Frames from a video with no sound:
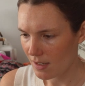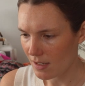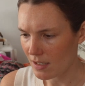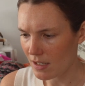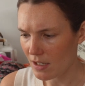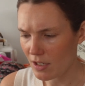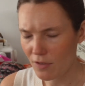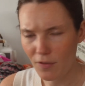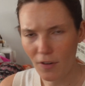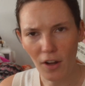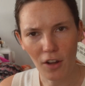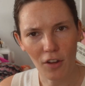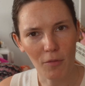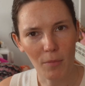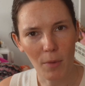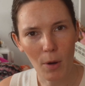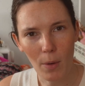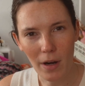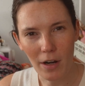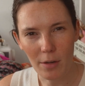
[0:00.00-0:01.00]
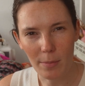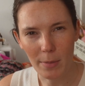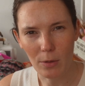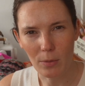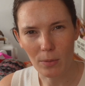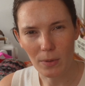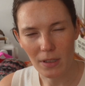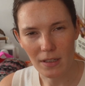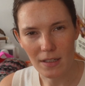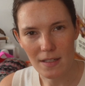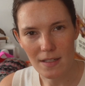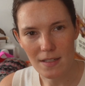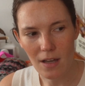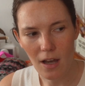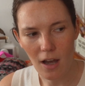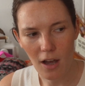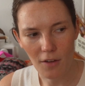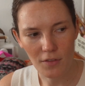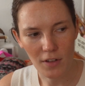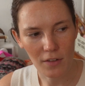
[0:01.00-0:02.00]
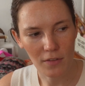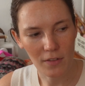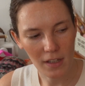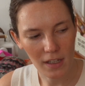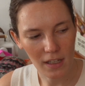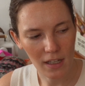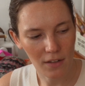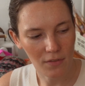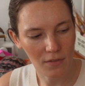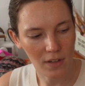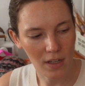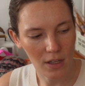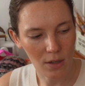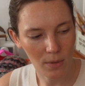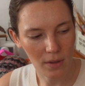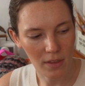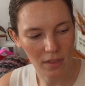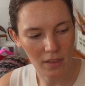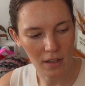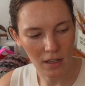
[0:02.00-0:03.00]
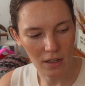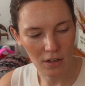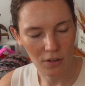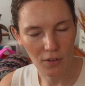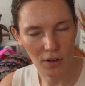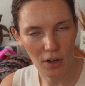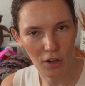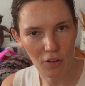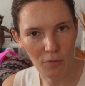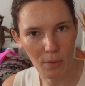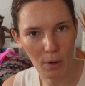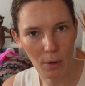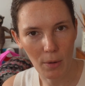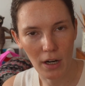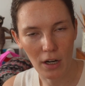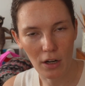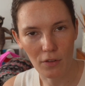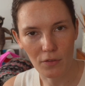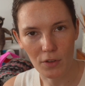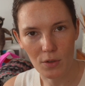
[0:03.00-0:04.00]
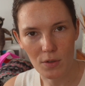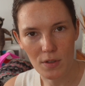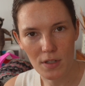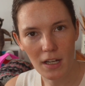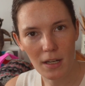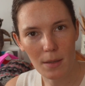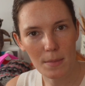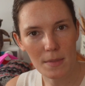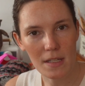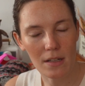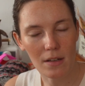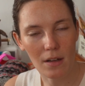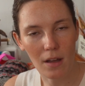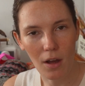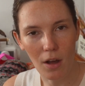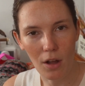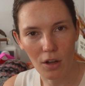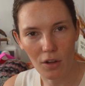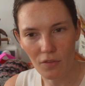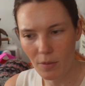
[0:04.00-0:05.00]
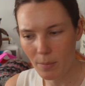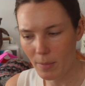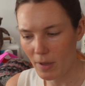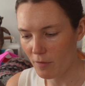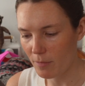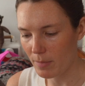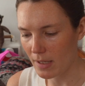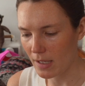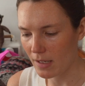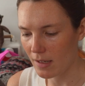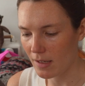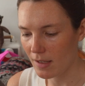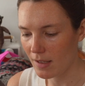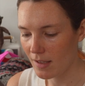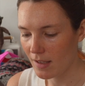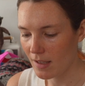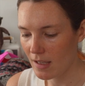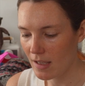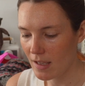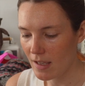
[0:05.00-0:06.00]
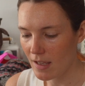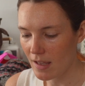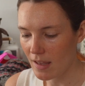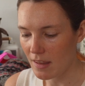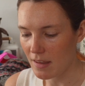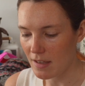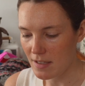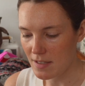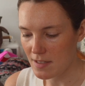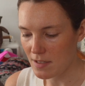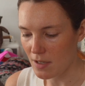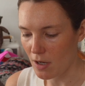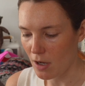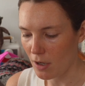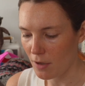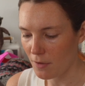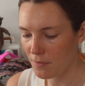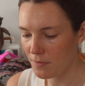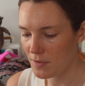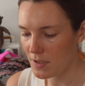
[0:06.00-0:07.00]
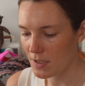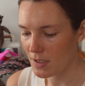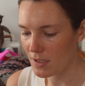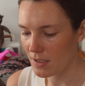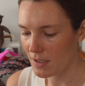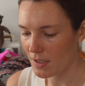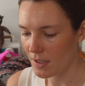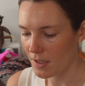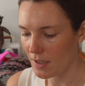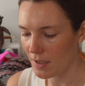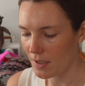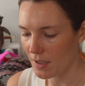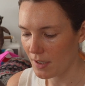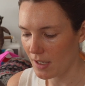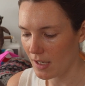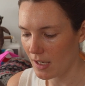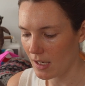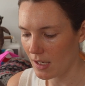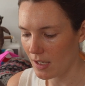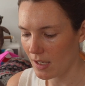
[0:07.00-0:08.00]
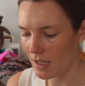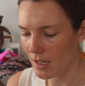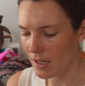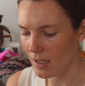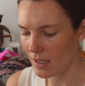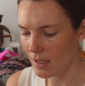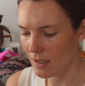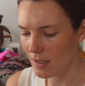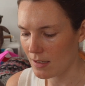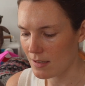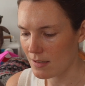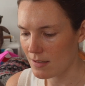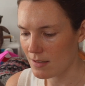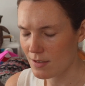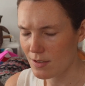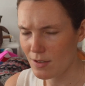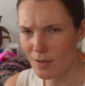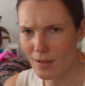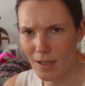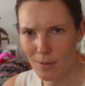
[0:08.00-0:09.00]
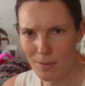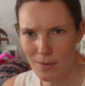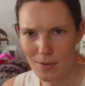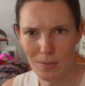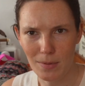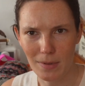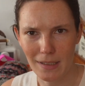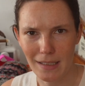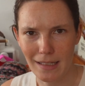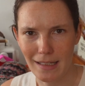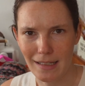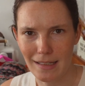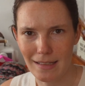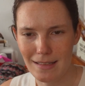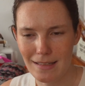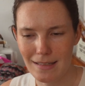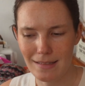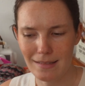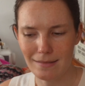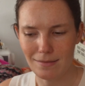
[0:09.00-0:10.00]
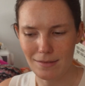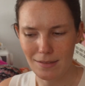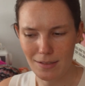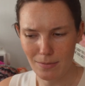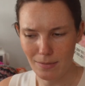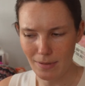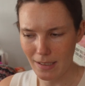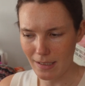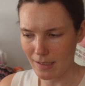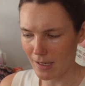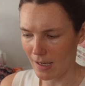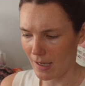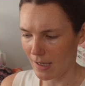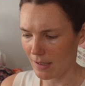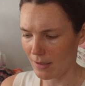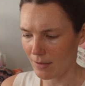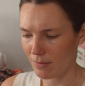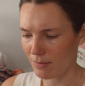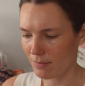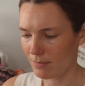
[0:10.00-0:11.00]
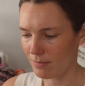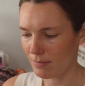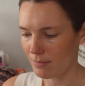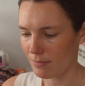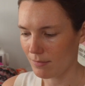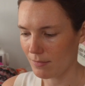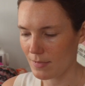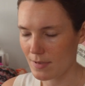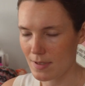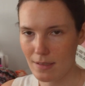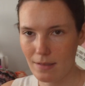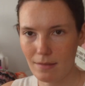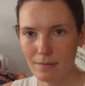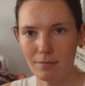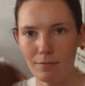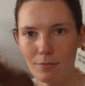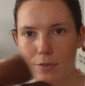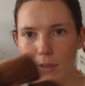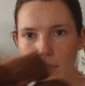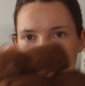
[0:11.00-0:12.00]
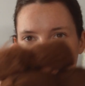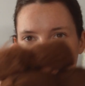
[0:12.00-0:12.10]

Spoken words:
Knitting for Olive mohair to be really soft. I feel like I've knit with the Knitting for Olive mohair a few times, and not all of them have been this soft, and so that was really nice. It's like I was really